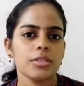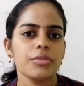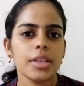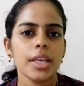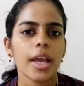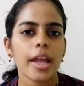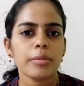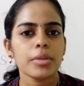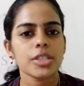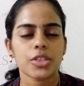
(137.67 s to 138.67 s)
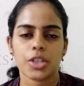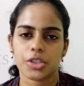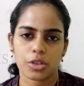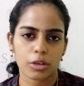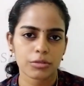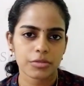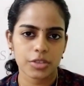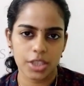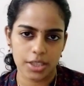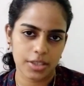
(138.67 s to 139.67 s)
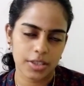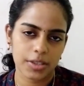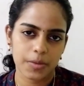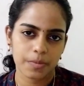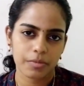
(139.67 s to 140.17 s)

with the administration of justice.